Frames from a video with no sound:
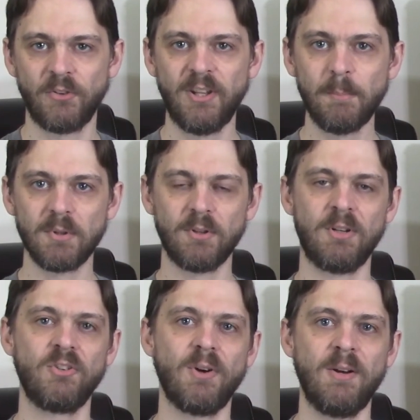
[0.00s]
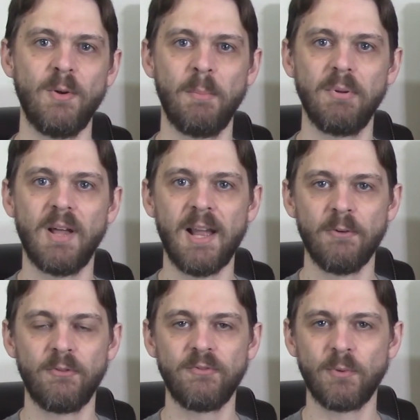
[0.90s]
simpler and try to apply
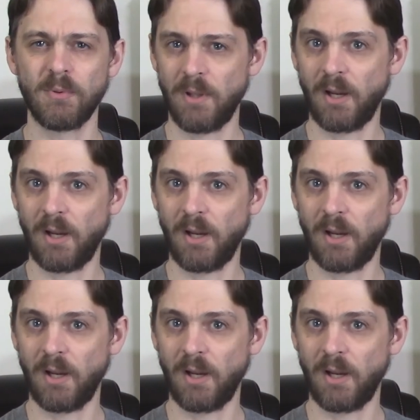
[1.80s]
a